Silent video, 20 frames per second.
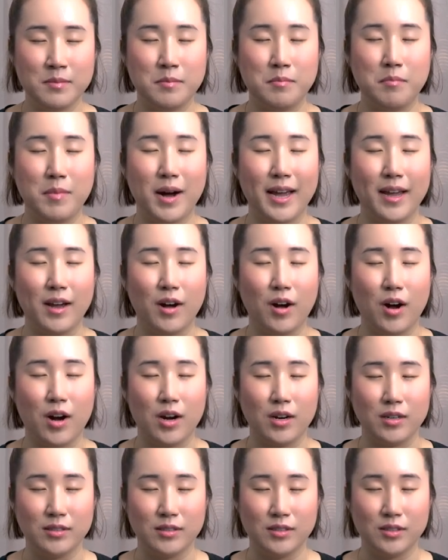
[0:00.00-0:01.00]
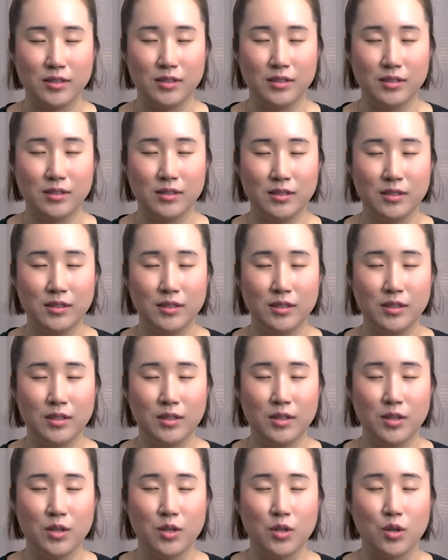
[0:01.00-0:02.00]
My heart,
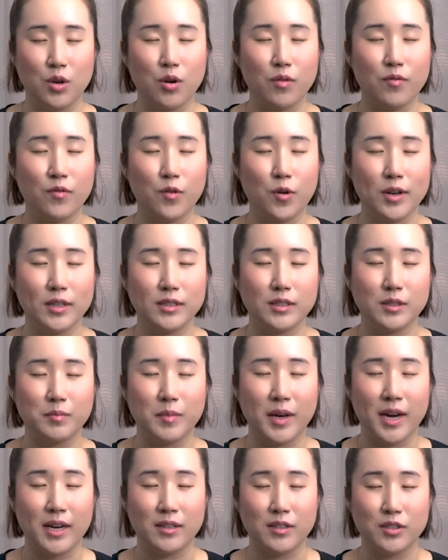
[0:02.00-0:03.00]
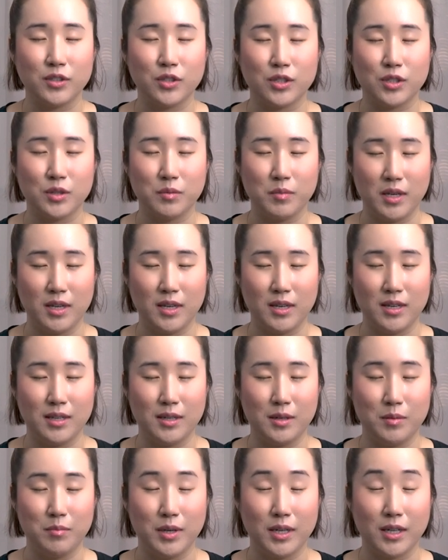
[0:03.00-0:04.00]
your voice matters to me
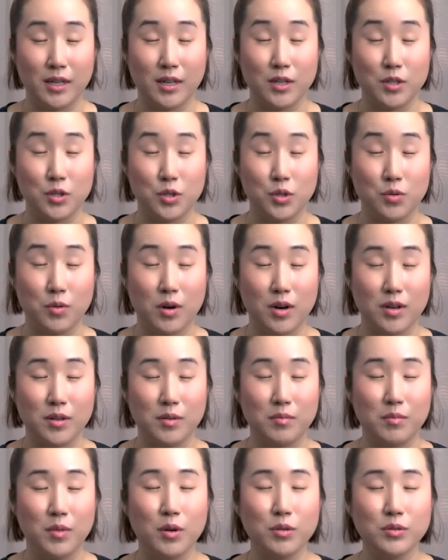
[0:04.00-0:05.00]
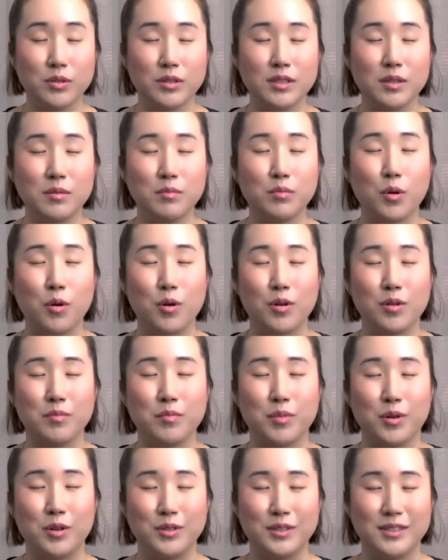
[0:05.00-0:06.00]
because you are the most important
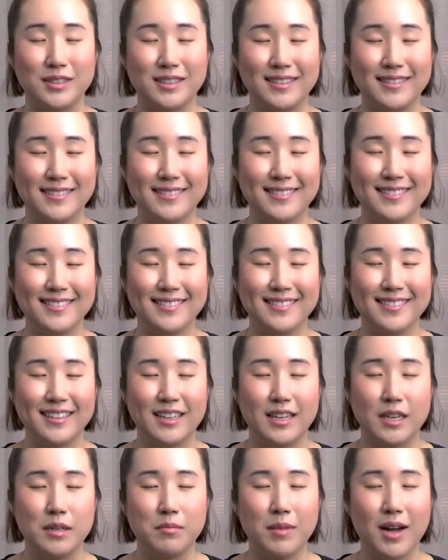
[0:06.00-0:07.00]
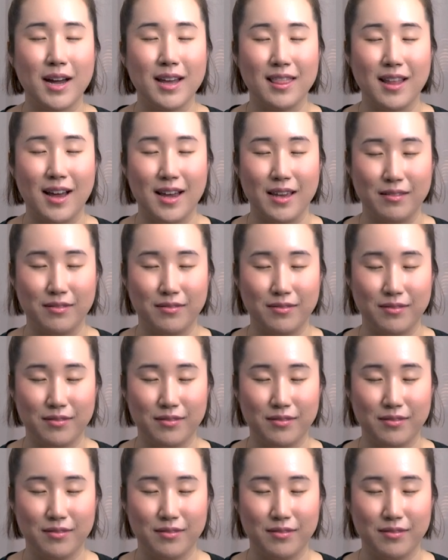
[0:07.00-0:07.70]
person in my life.